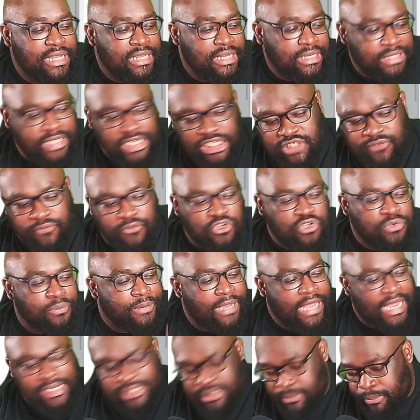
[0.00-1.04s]
Days of Future
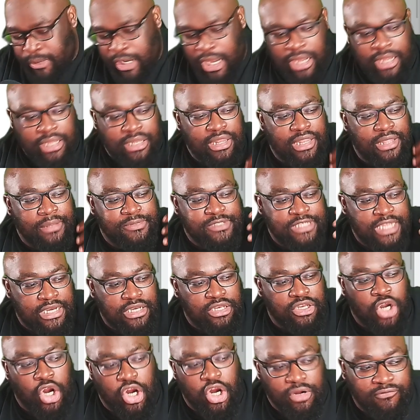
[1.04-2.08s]
Past, Apocalypse, and
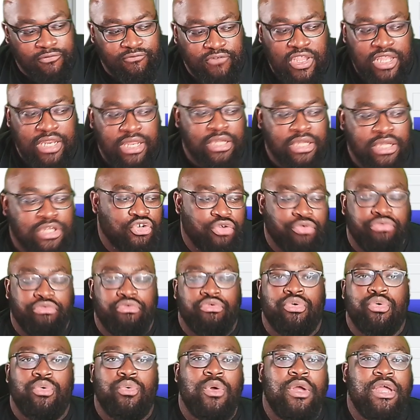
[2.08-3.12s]
Dark Phoenix
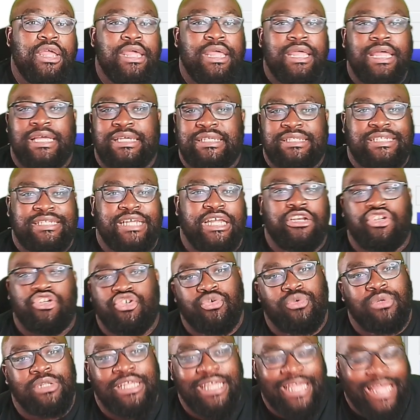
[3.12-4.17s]
crew
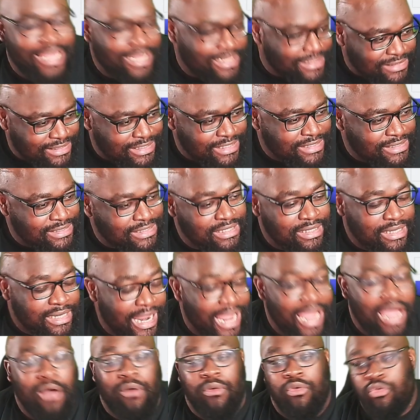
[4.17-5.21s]
essentially exist.
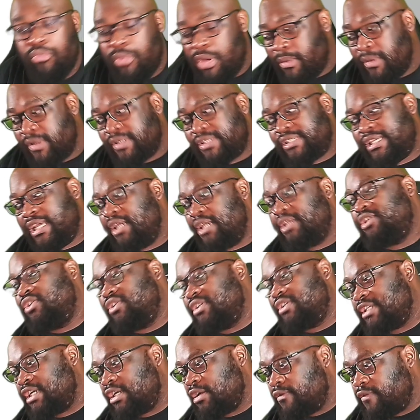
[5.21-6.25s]
Now, you may be saying to
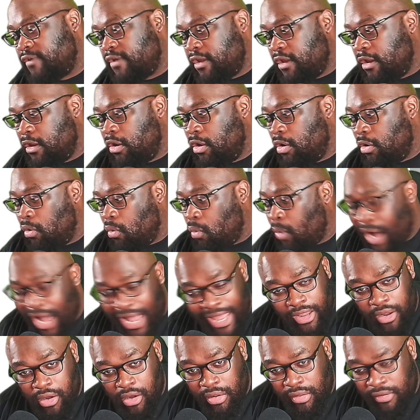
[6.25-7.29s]
yourself,
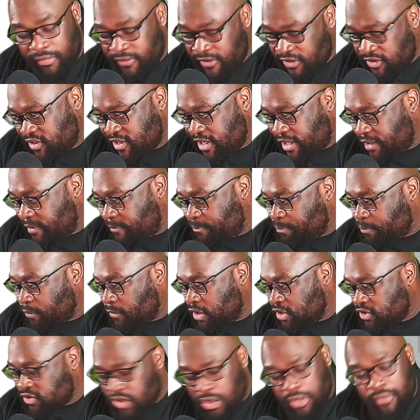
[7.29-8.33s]
why all this setup?
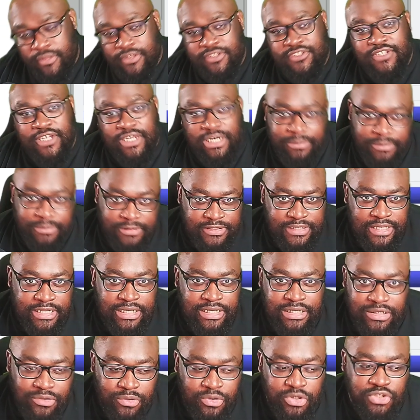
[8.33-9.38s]
Because all this setup is needed
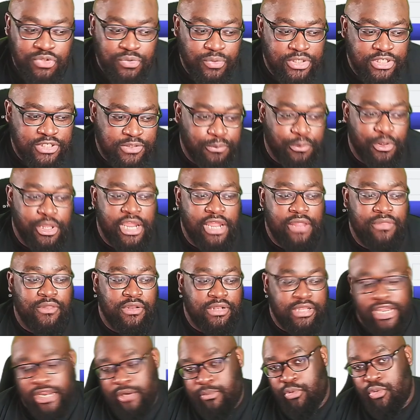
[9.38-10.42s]
in order to explain the
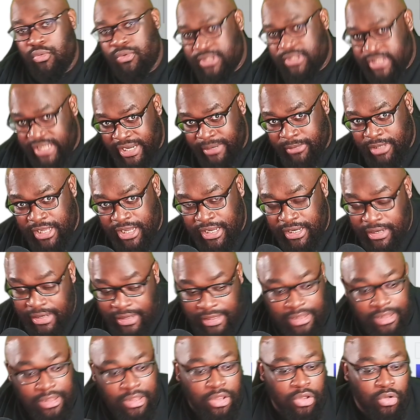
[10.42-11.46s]
Deadpool timeline,
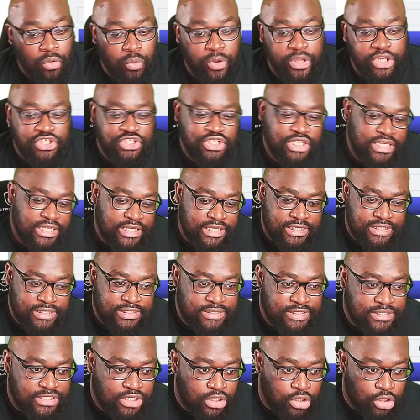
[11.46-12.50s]
which
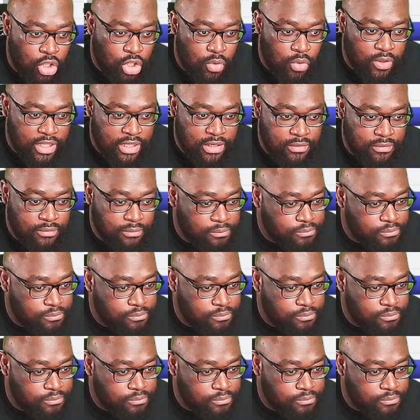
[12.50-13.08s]
is Logan